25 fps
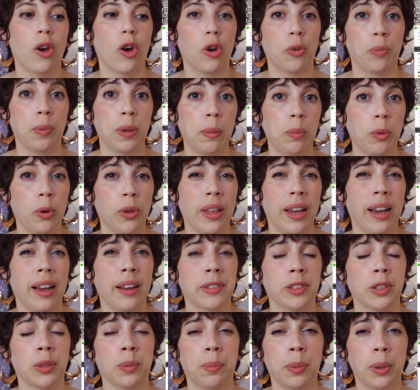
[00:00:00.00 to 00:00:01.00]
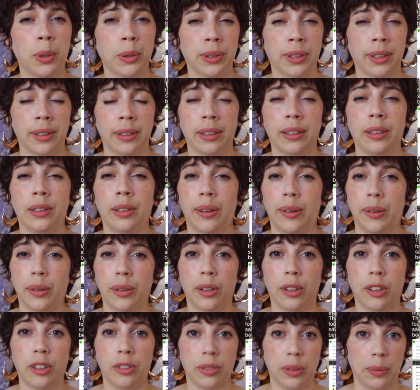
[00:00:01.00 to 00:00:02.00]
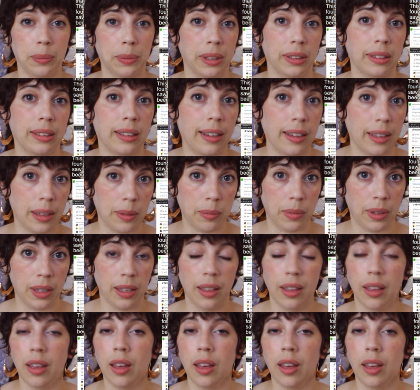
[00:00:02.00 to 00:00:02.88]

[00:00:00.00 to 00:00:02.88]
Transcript: of people that have supposedly known her from the time